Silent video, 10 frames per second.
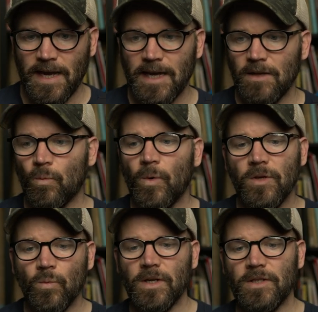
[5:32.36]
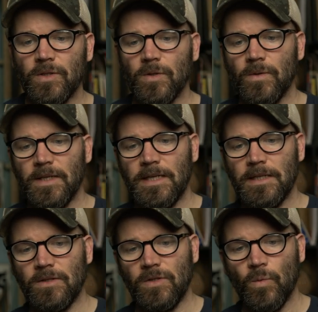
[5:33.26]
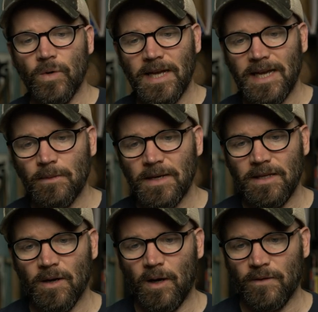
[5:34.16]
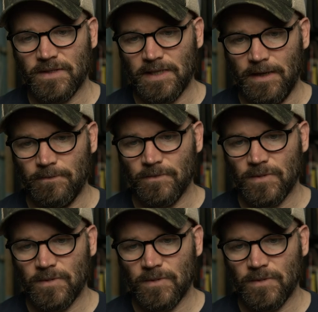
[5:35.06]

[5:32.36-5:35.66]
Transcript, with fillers: And what you want to do is you want to animate the offset.